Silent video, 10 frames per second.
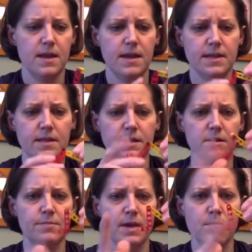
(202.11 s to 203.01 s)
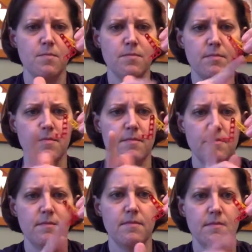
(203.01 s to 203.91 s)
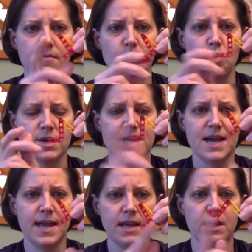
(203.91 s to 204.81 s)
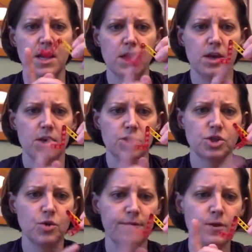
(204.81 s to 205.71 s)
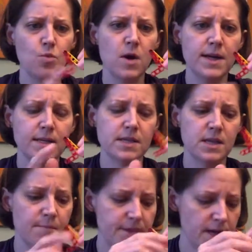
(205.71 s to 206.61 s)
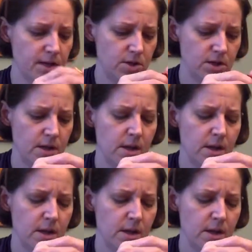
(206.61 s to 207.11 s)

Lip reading: it's a little bit more tight. So if you wanted something